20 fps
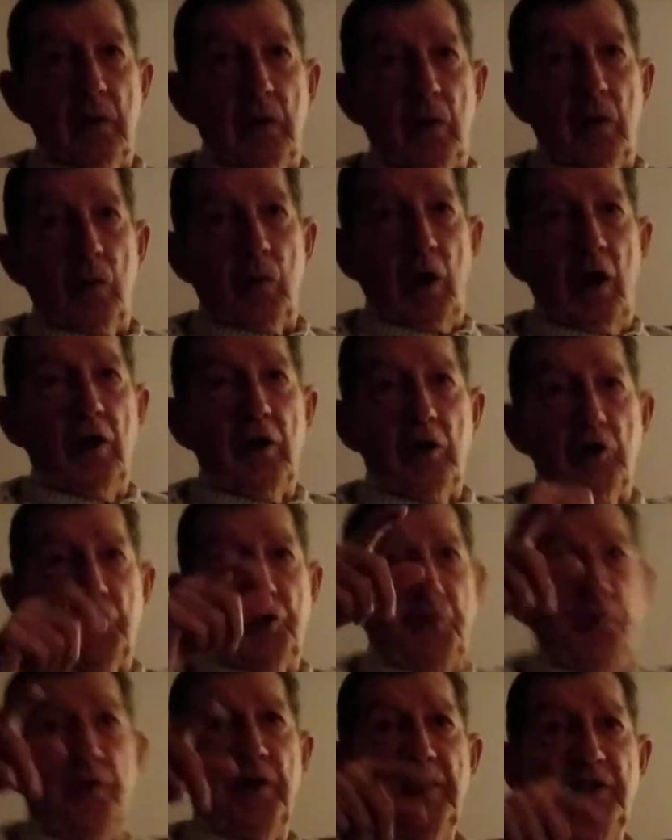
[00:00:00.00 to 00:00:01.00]
Well, there's
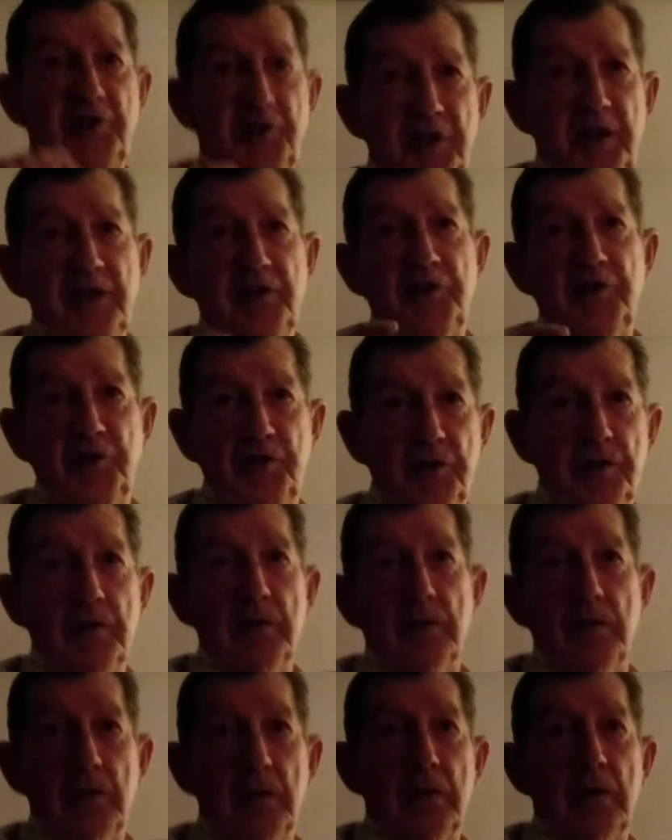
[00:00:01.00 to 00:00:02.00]
3 seats
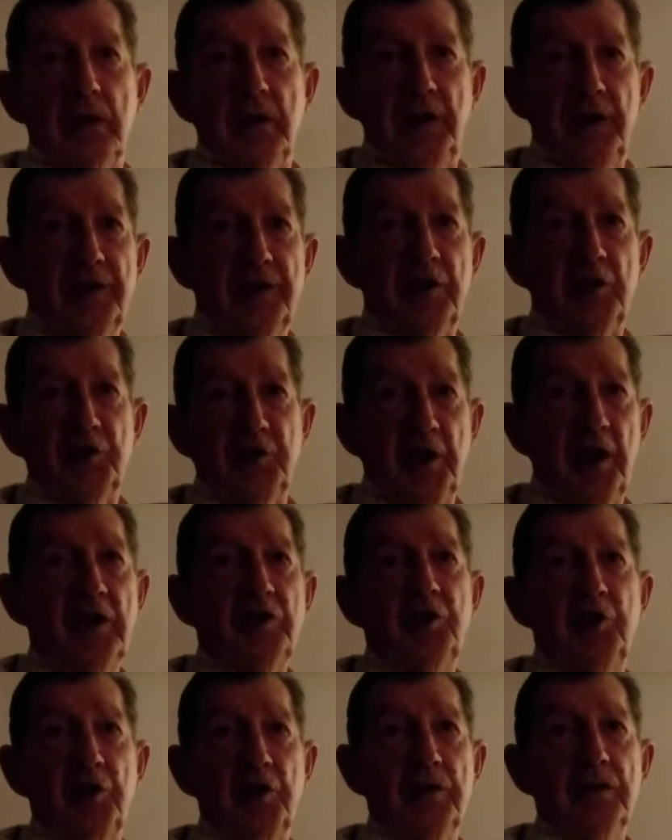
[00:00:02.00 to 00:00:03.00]
in
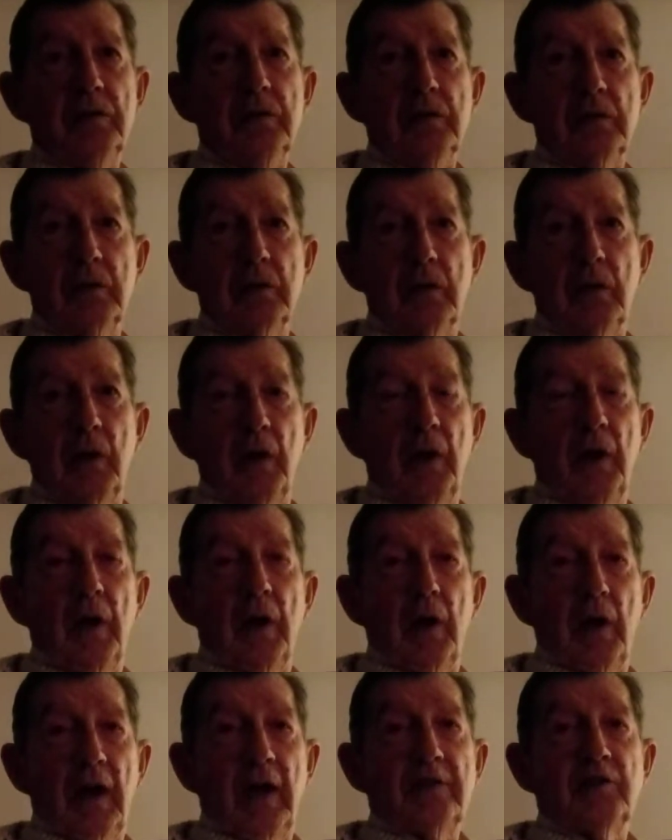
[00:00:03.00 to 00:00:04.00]
this engine,
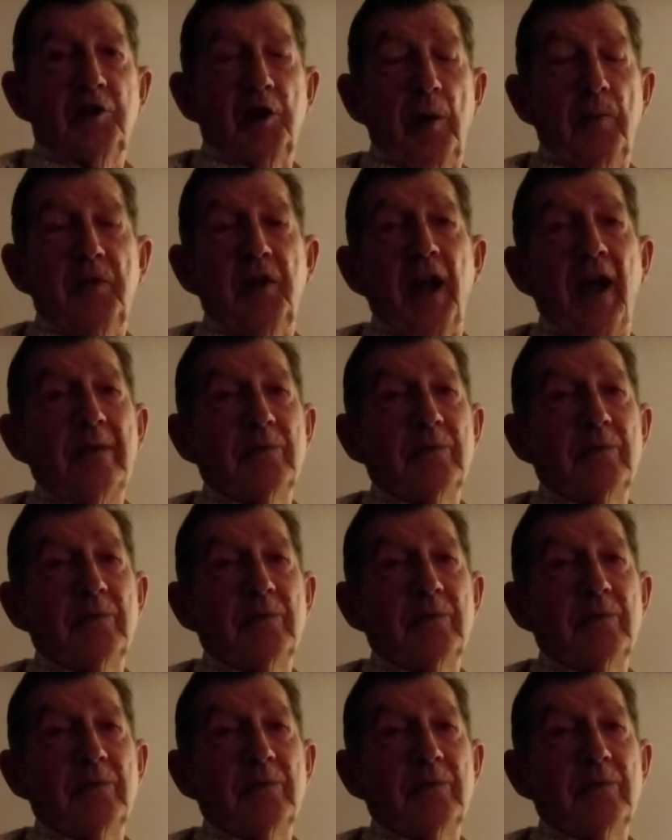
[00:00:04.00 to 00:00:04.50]
and sometimes